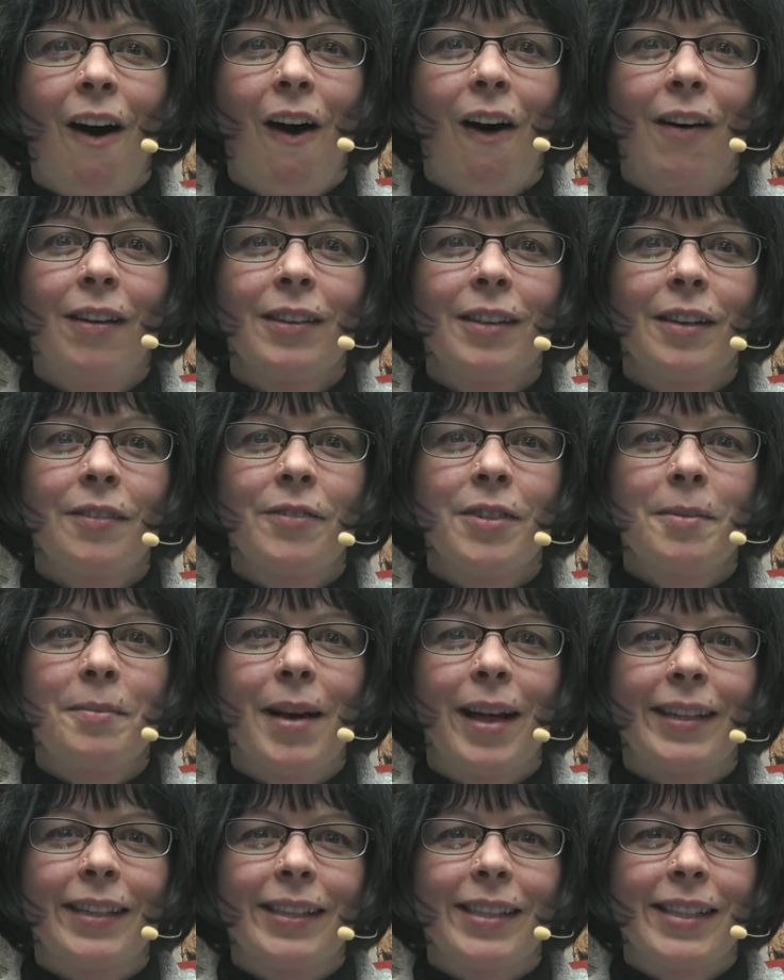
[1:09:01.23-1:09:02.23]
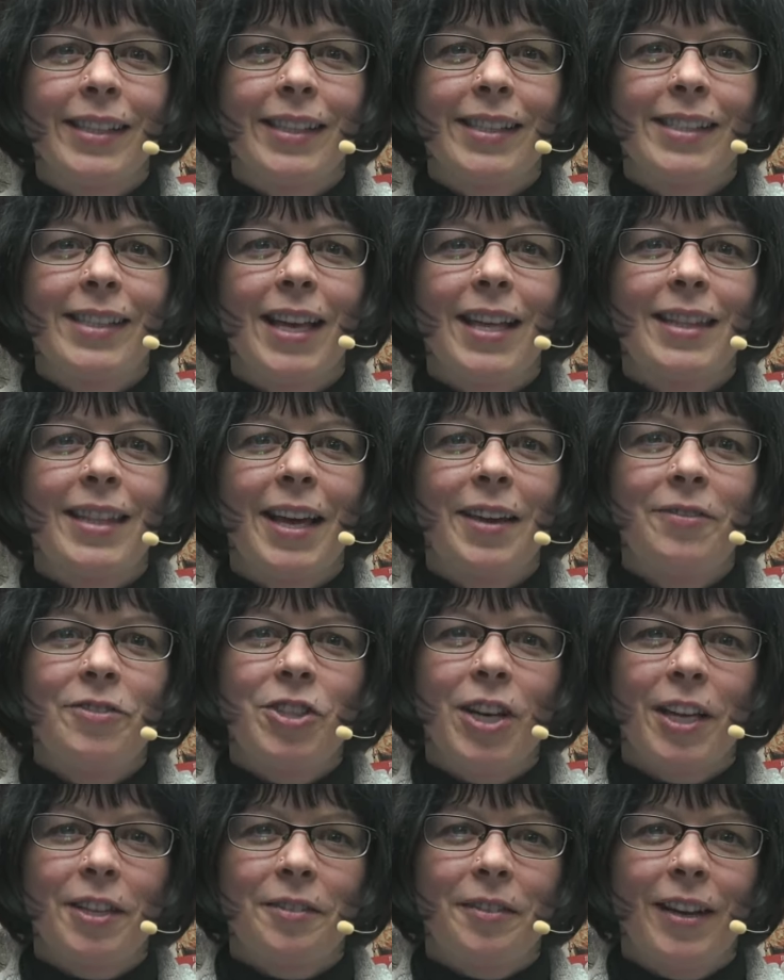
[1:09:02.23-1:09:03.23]
All of the melodies
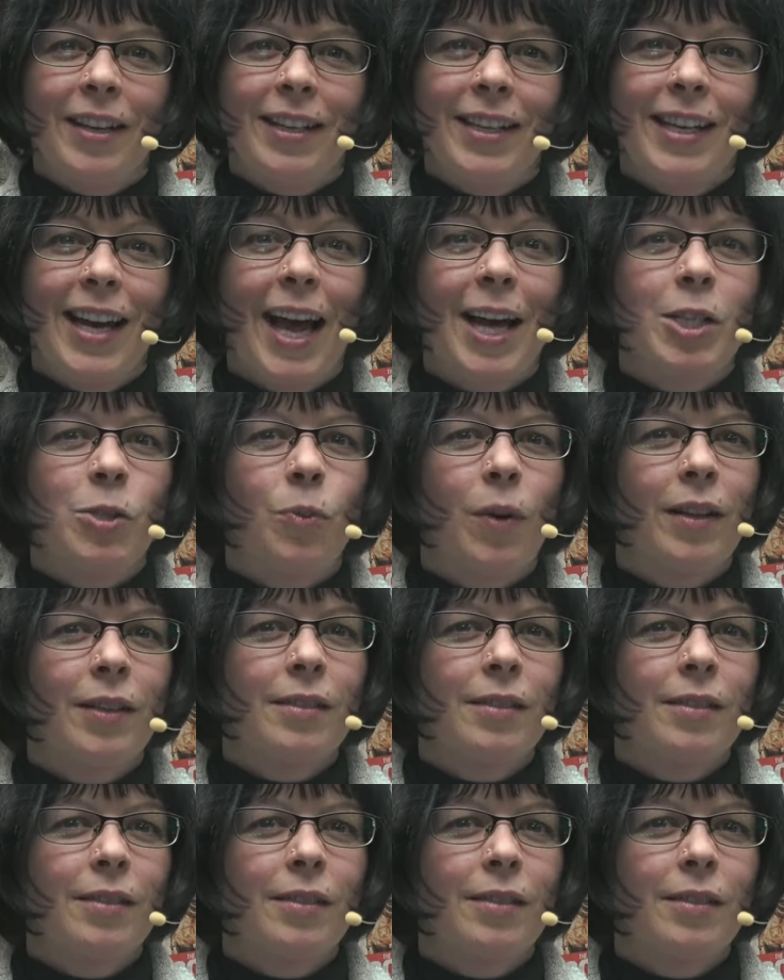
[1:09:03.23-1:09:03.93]
they've generated, as